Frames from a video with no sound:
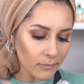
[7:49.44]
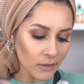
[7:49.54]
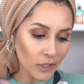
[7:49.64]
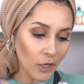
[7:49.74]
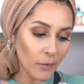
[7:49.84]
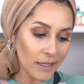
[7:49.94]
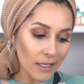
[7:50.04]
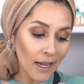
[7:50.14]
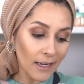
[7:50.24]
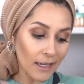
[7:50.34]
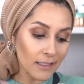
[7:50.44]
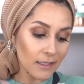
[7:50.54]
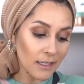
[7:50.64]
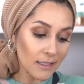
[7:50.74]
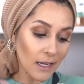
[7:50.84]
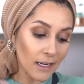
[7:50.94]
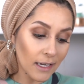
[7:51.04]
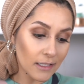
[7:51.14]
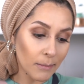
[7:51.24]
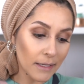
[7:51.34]
So it's
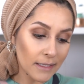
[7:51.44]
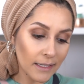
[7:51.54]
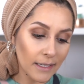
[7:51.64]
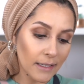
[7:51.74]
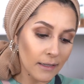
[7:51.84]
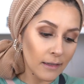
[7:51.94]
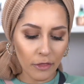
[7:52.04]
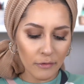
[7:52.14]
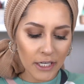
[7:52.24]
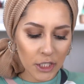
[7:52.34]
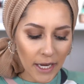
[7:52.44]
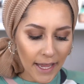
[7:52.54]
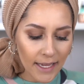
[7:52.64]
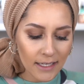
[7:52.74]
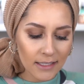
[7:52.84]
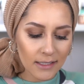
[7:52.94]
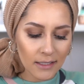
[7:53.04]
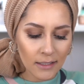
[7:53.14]
highlighter basically. 3 shades,